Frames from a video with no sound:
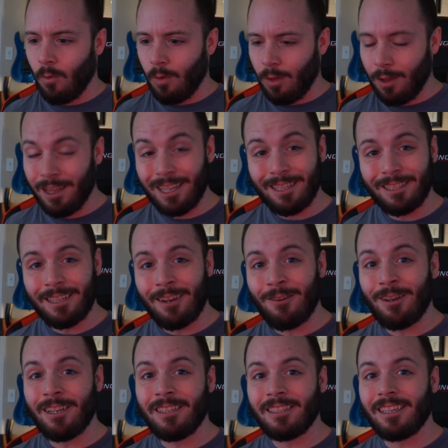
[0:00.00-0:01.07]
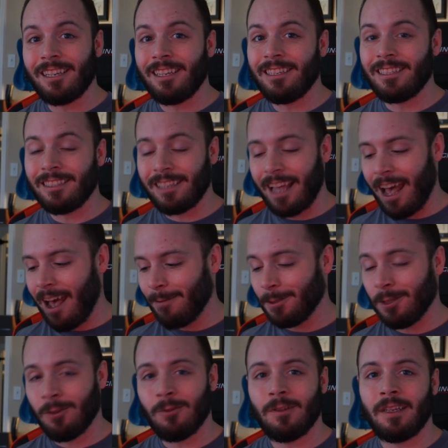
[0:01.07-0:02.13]
This series is
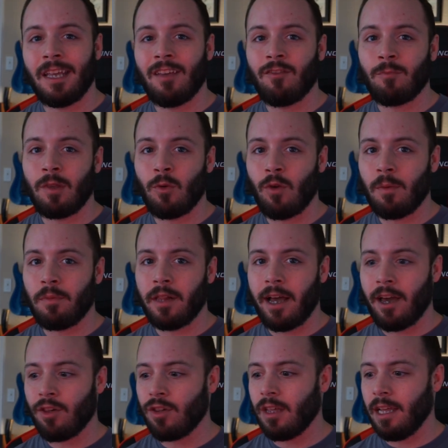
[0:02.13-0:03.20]
absolutely giving me whiplash.